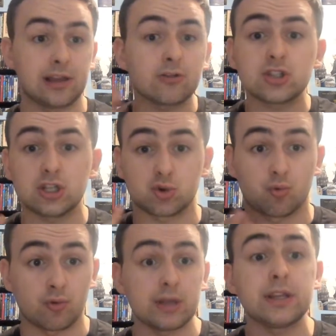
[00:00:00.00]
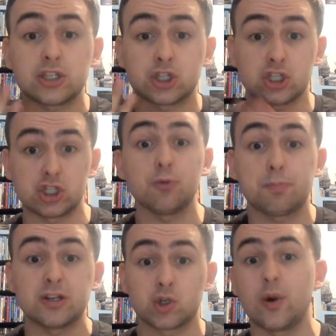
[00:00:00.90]
There's this really
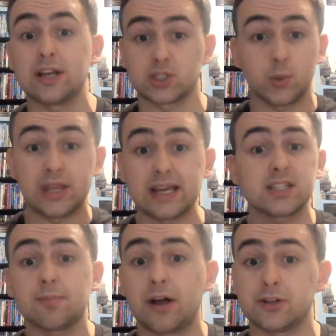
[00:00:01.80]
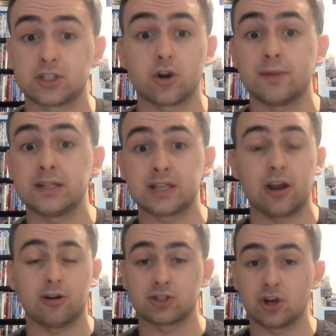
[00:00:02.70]
stupid twist with Isabella Sermon's
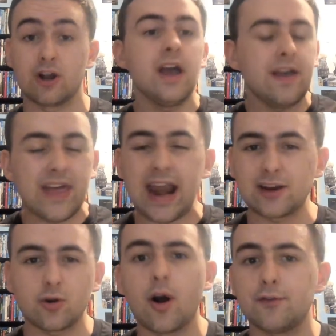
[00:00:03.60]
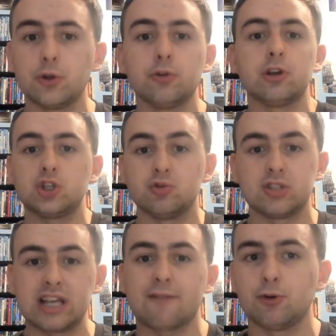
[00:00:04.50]
character that I know I've alluded to
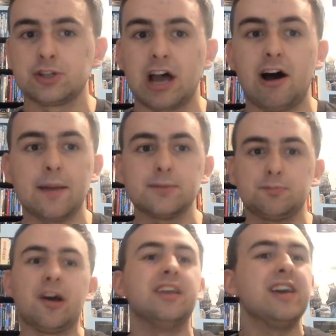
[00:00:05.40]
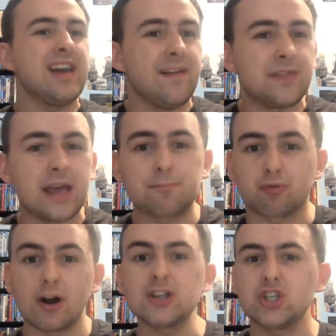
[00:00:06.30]
several times, but they
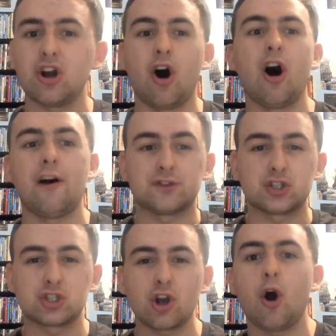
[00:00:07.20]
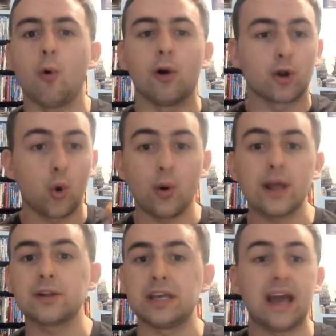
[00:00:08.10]
brush it off so
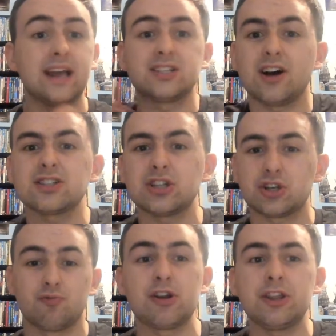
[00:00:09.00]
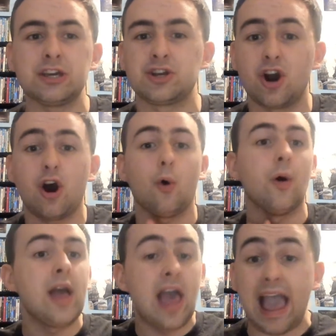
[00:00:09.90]
quickly. It doesn't really
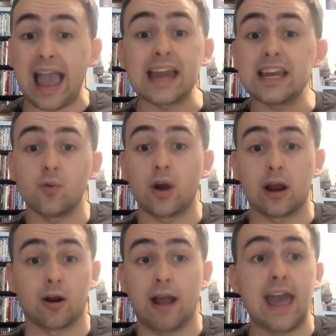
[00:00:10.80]
go anywhere.